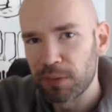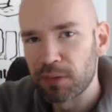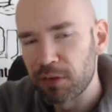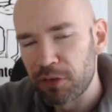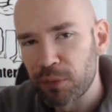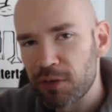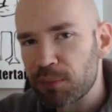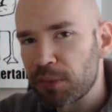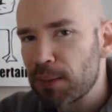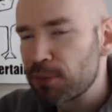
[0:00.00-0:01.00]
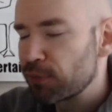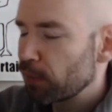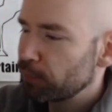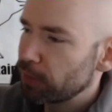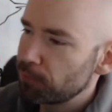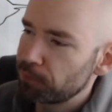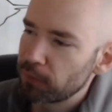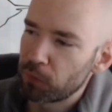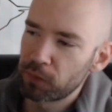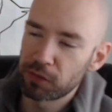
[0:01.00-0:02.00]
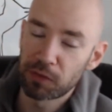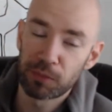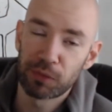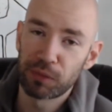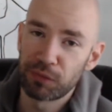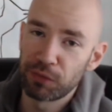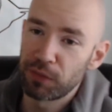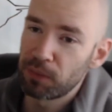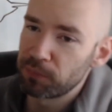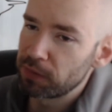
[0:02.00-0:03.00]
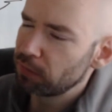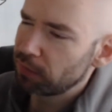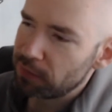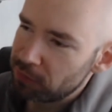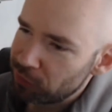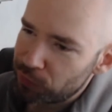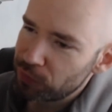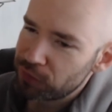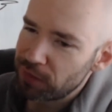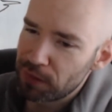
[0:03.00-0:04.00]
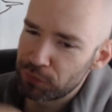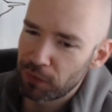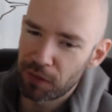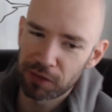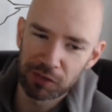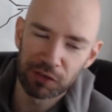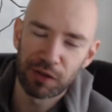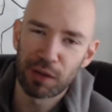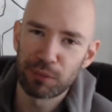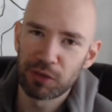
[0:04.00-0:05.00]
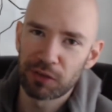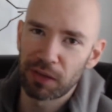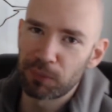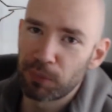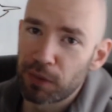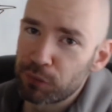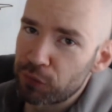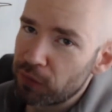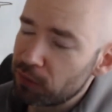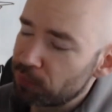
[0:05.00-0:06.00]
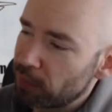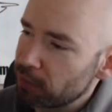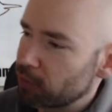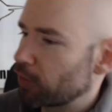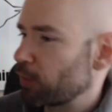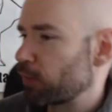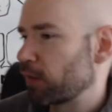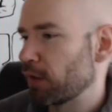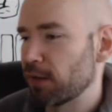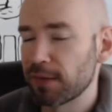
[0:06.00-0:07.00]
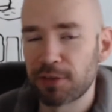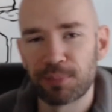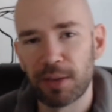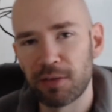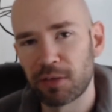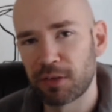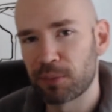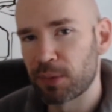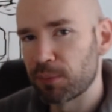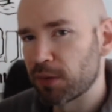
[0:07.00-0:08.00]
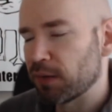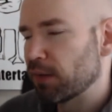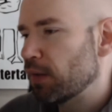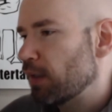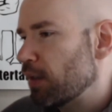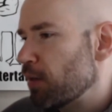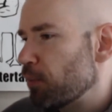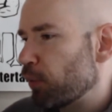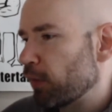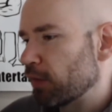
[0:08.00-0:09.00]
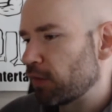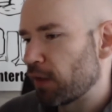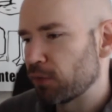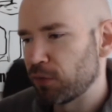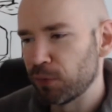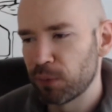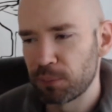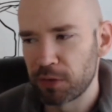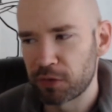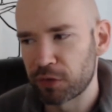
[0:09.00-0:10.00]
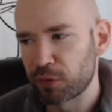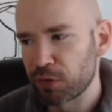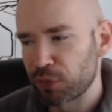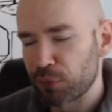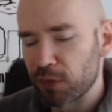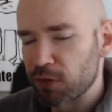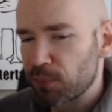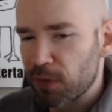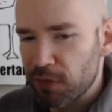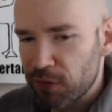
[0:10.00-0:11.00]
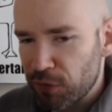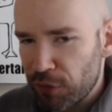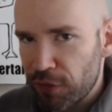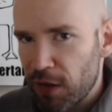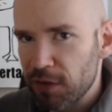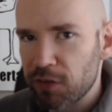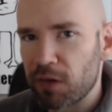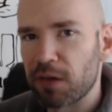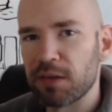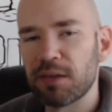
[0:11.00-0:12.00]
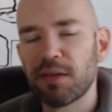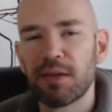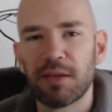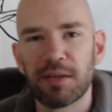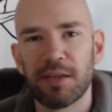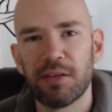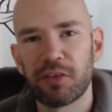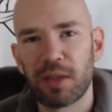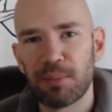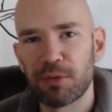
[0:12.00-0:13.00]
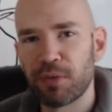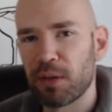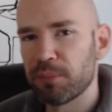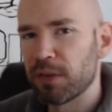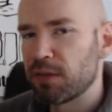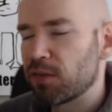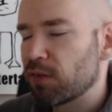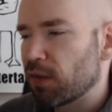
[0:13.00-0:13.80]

doing some game development or some sort of development. This is Chris Devlogs. This is kind of just whatever creative projects I work on. That's basically where I'm going to boil it down to. Mr. Christopher's personal thoughts on his game development